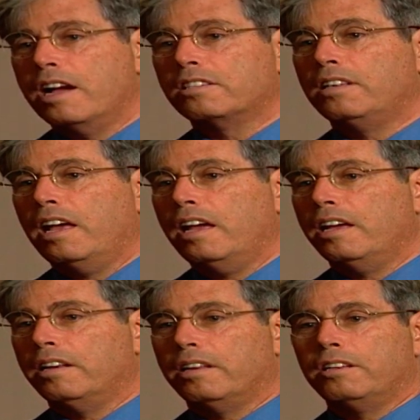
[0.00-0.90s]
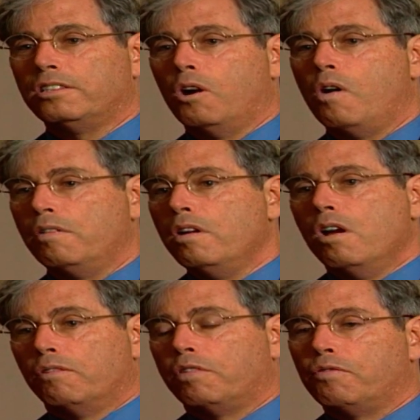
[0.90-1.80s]
the next day, and so on
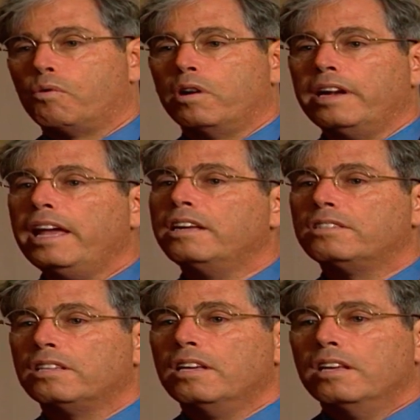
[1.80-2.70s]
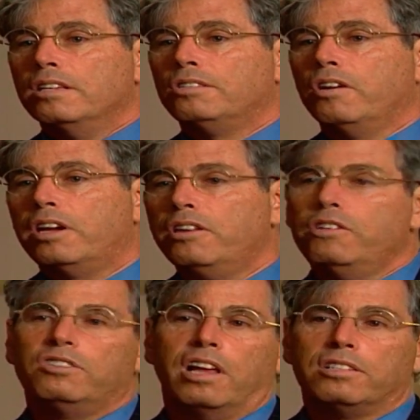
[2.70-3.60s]
for 4 days. So you
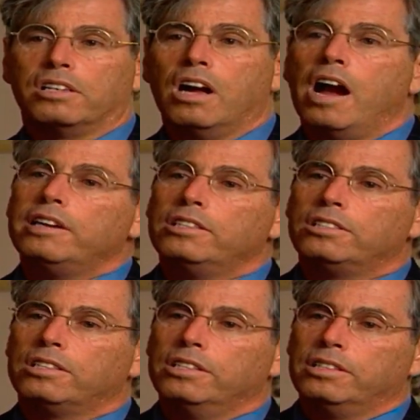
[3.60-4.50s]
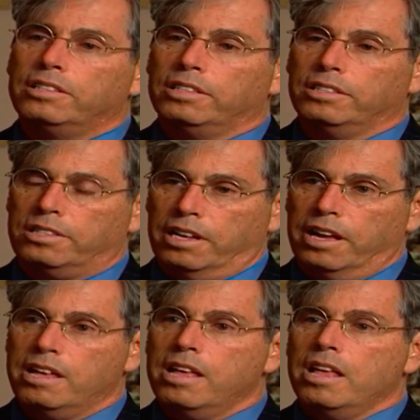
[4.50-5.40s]
can use that as a guide just to
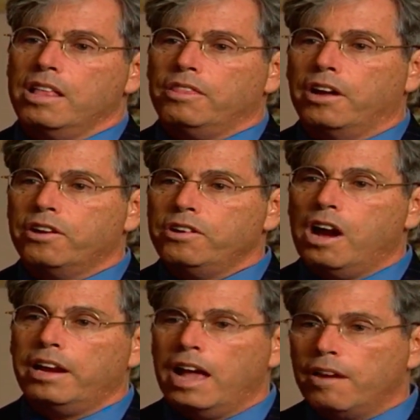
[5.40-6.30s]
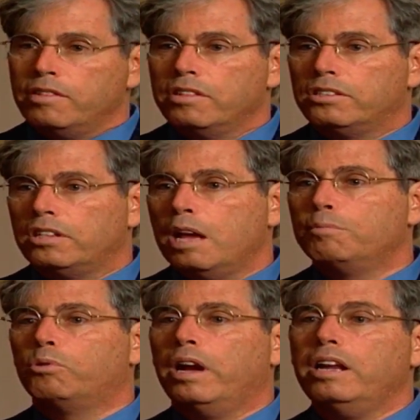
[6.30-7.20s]
see that you're not having the
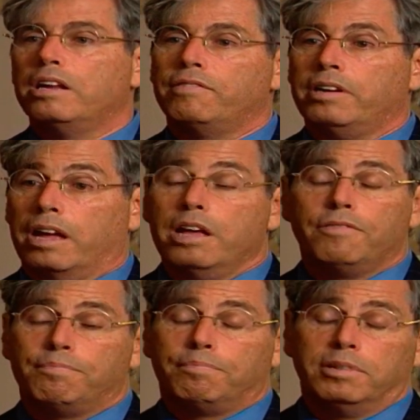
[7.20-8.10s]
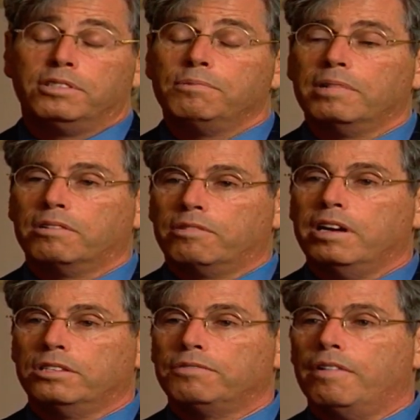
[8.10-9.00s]
same grain every day, if presuming
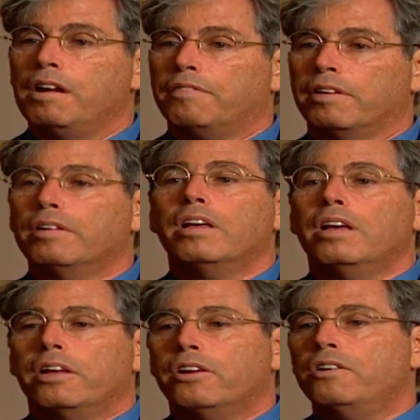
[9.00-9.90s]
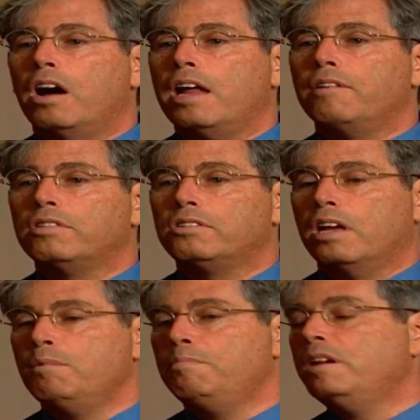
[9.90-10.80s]
grains are fine for you. You're not having the
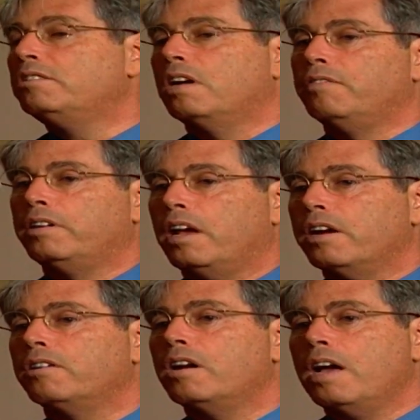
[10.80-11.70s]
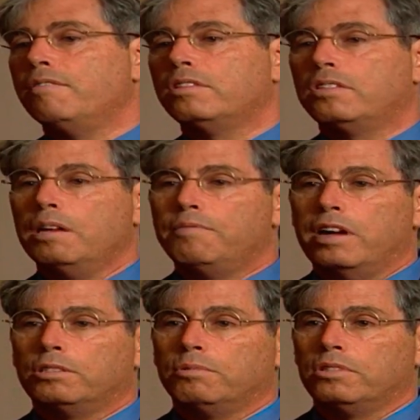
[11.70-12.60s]
same meats every day. You're not having the same
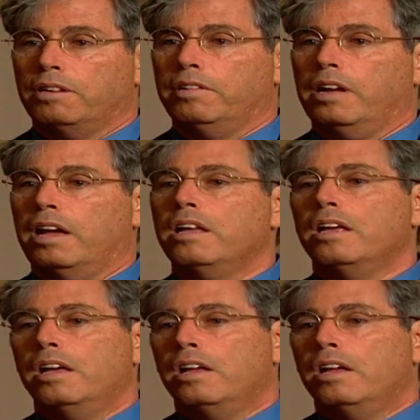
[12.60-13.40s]
vegetables every day.